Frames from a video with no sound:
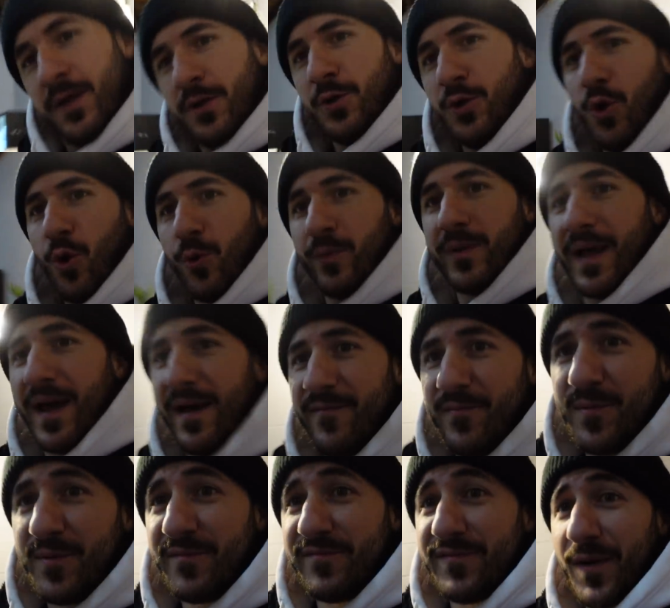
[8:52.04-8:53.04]
Normally I
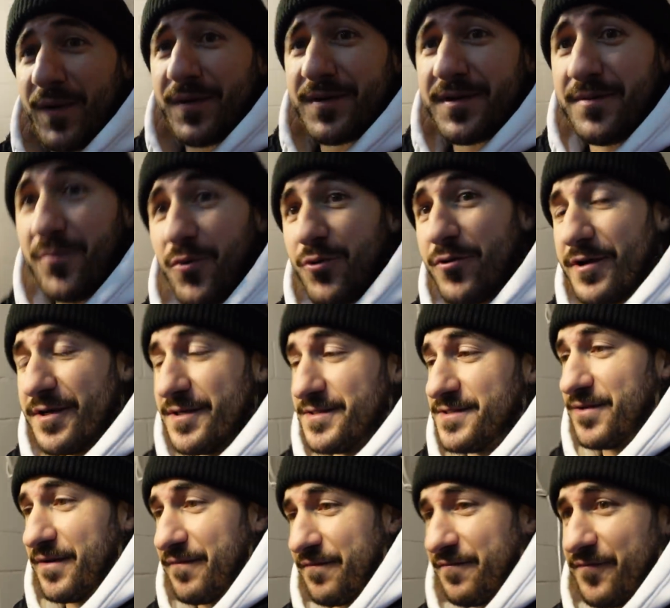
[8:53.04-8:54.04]
haven't been vlogging in the morning
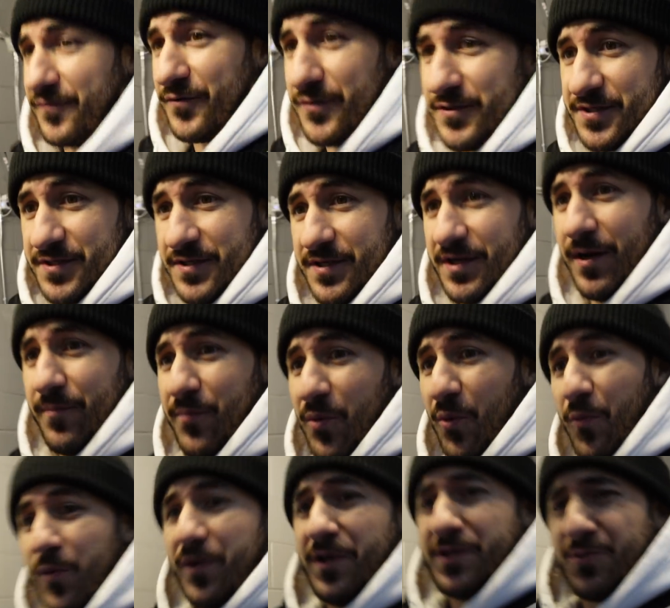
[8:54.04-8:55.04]
because the first
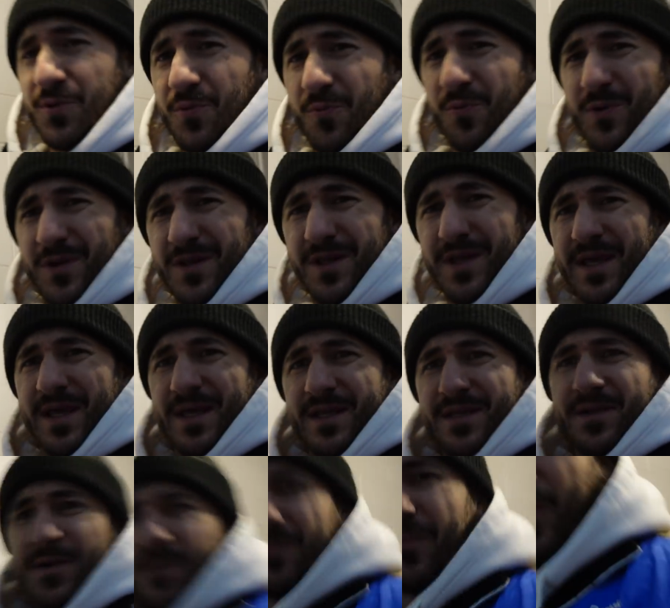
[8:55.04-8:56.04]
couple weeks were really
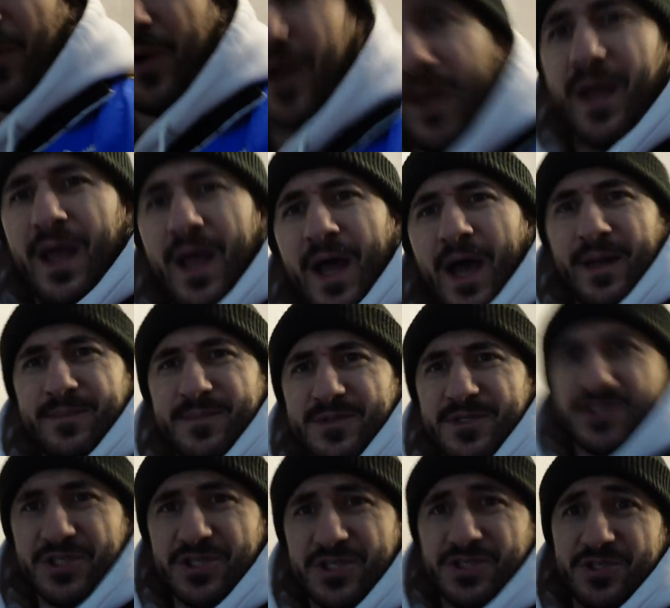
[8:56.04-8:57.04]
getting your boy. I'm
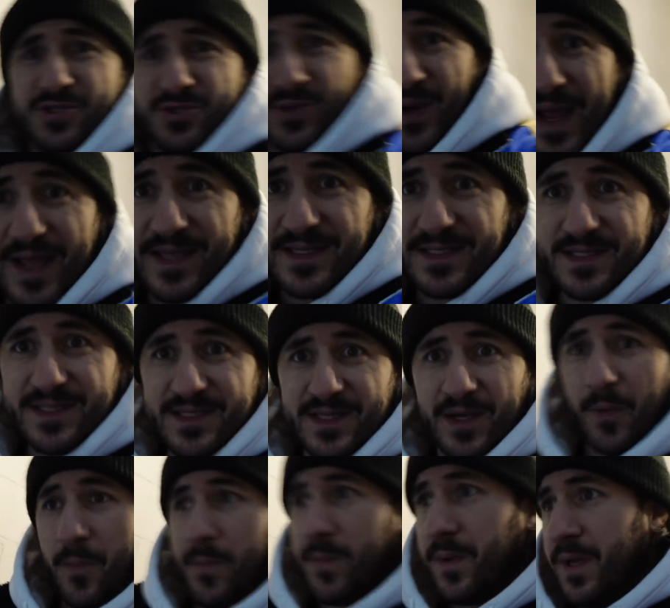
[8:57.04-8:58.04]
just stressed.
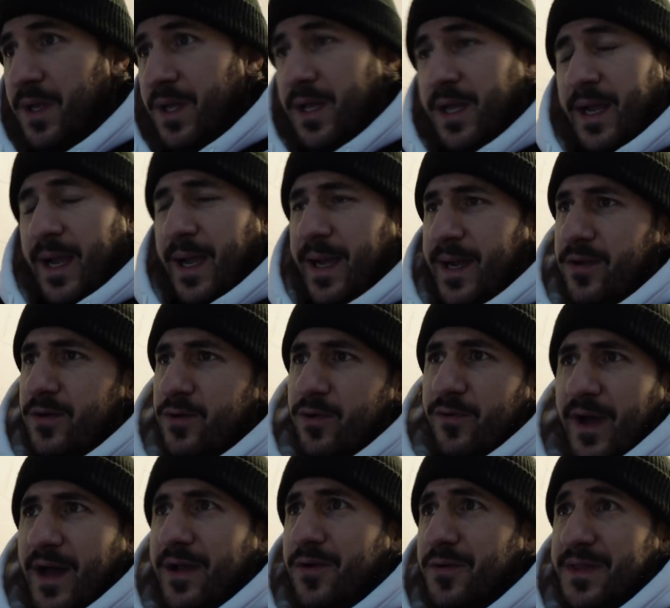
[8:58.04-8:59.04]
Um, and I don't
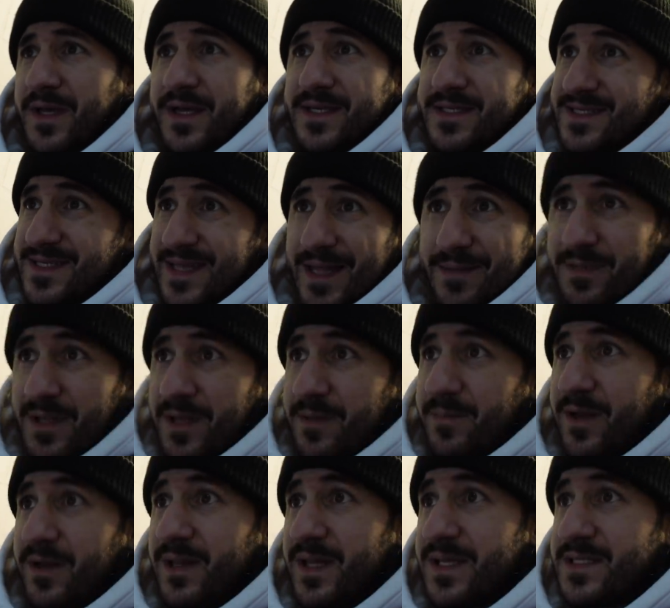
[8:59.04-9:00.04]
know, I don't think I slept any
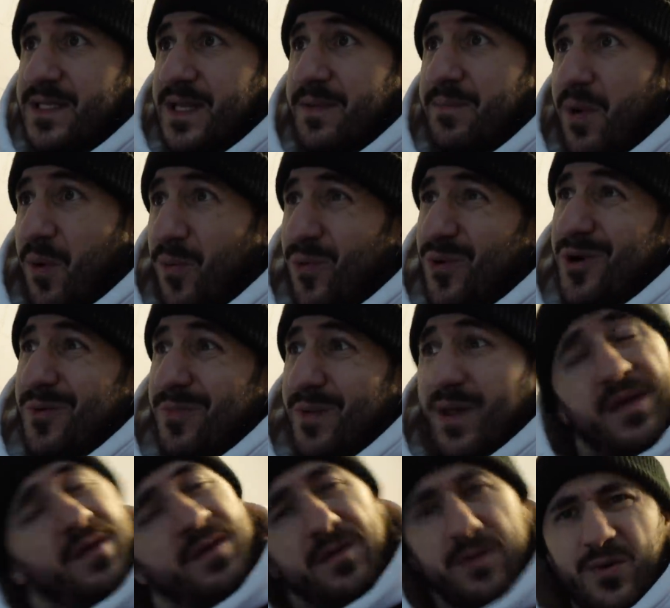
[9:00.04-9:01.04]
better last night, but I woke up
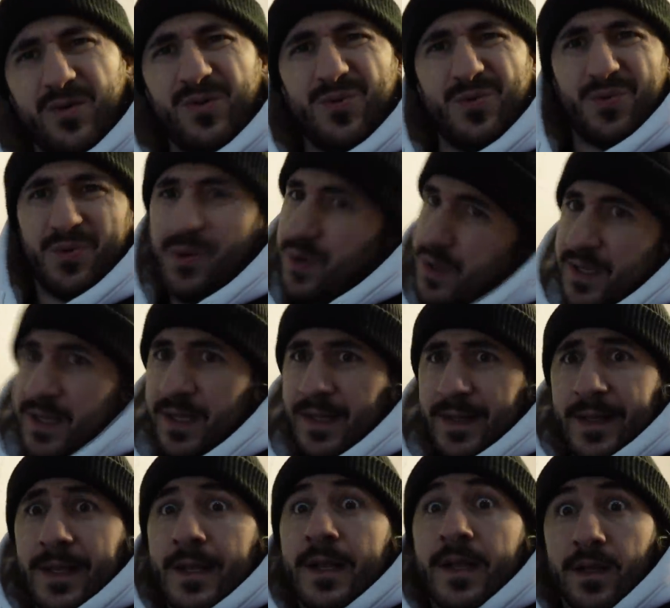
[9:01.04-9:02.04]
like, oh,
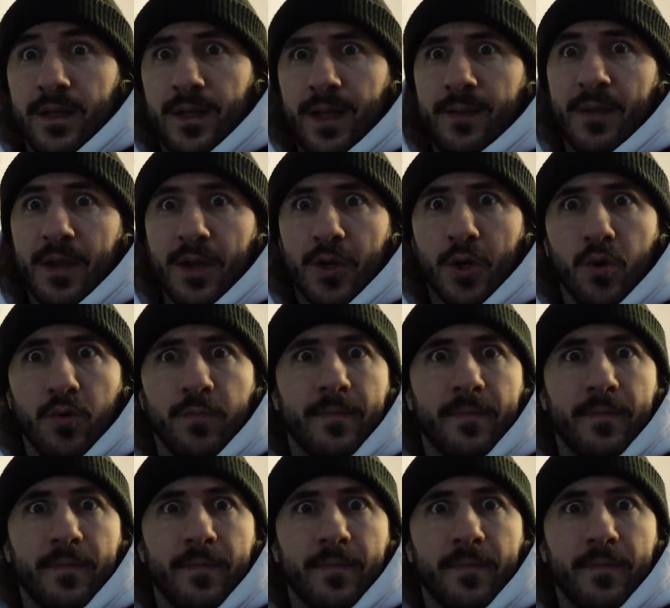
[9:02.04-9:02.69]
I'm a new